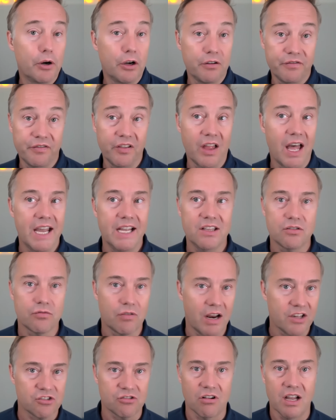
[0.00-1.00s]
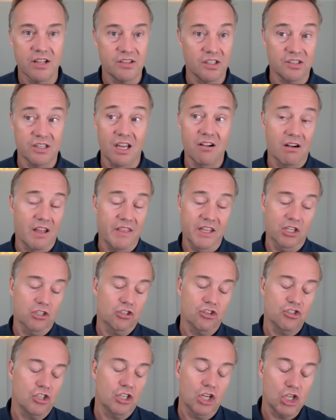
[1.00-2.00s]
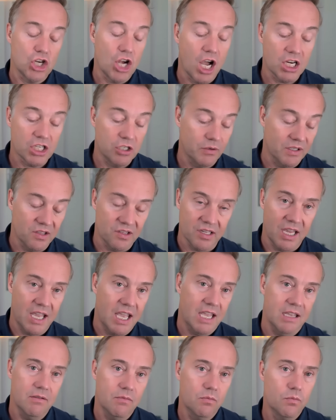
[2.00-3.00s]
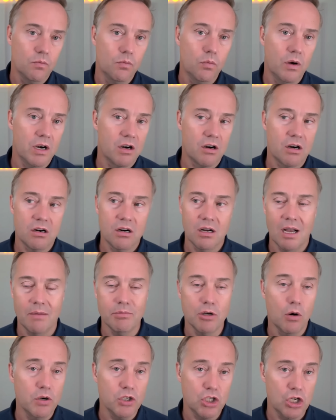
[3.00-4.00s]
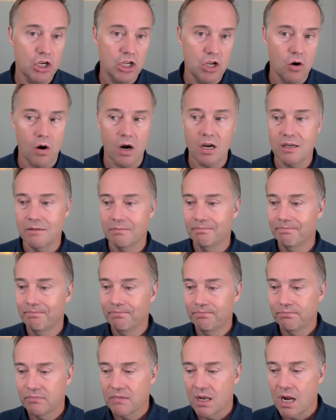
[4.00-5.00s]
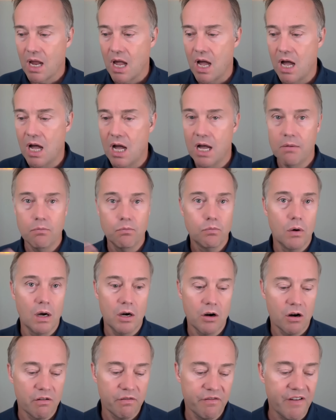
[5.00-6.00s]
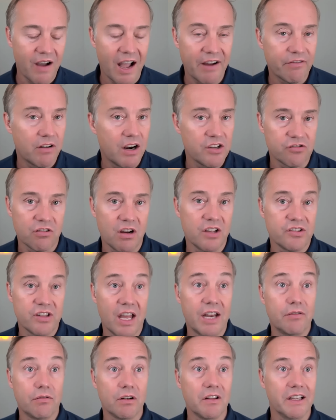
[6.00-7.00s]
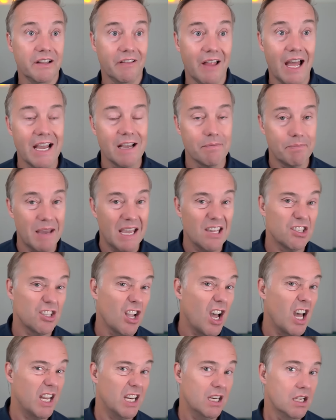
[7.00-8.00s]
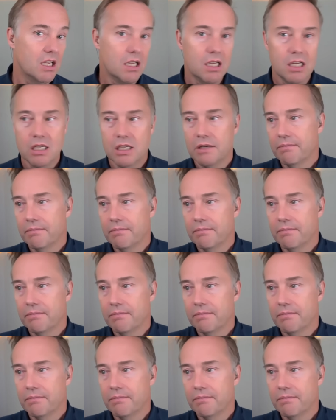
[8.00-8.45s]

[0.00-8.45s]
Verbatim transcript: book flights, restaurants, et cetera. I think you're just going to talk to and say, hey, what are, I'm going to New York. Uh, what are five restaurants I'd really like based on,